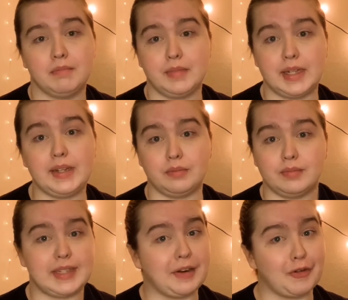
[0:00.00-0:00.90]
It
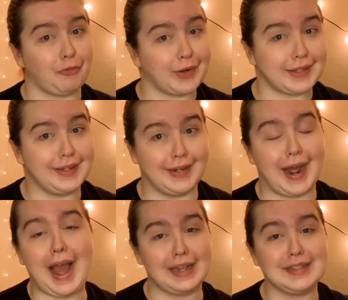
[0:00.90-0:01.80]
sounded really good.
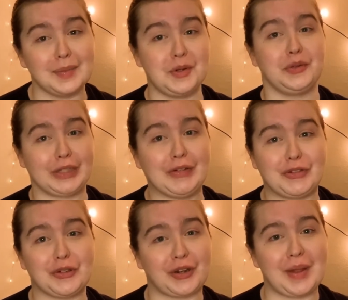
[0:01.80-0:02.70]
As someone who loves
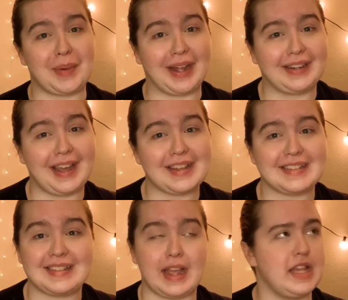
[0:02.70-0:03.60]
true crime
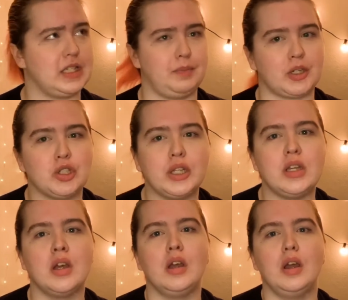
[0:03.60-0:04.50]
podcasts,
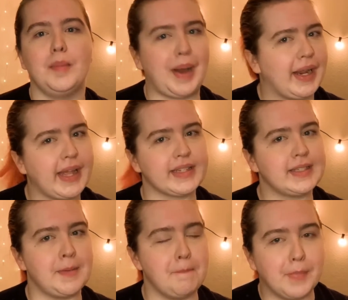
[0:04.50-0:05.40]
especially
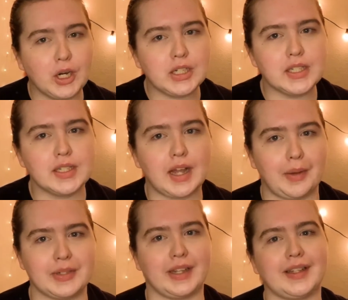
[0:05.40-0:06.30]
podcasts and books, I
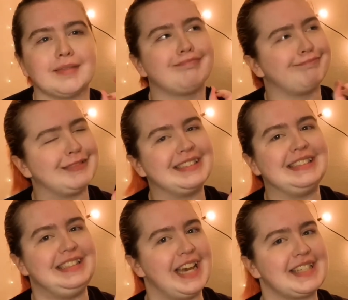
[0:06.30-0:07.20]
was like,
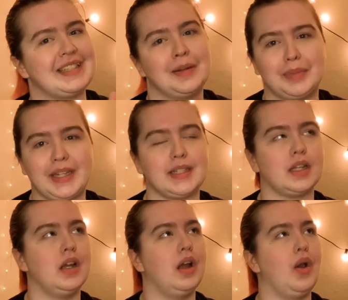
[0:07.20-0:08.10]
yes, please.
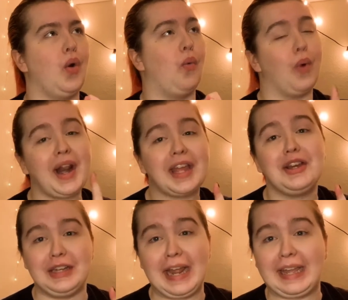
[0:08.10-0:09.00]
What I
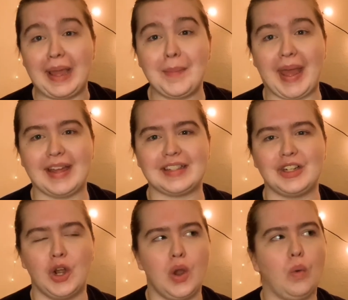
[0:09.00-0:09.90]
could not get past
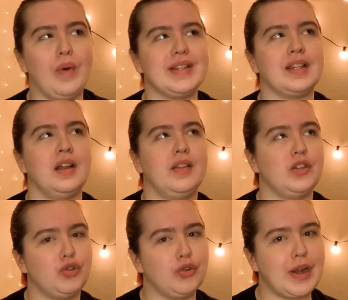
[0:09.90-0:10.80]
was
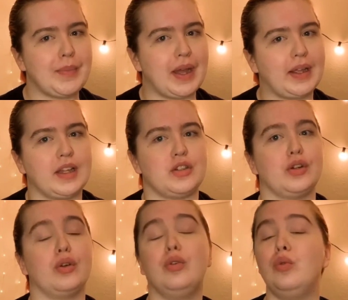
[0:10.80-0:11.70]
this true crime
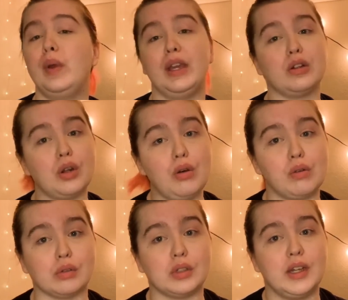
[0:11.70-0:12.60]
podcaster who we are
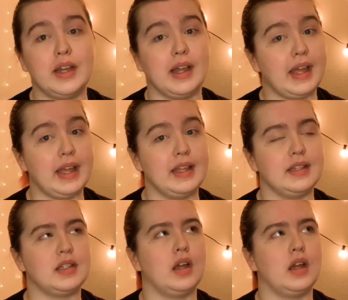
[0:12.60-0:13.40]
told is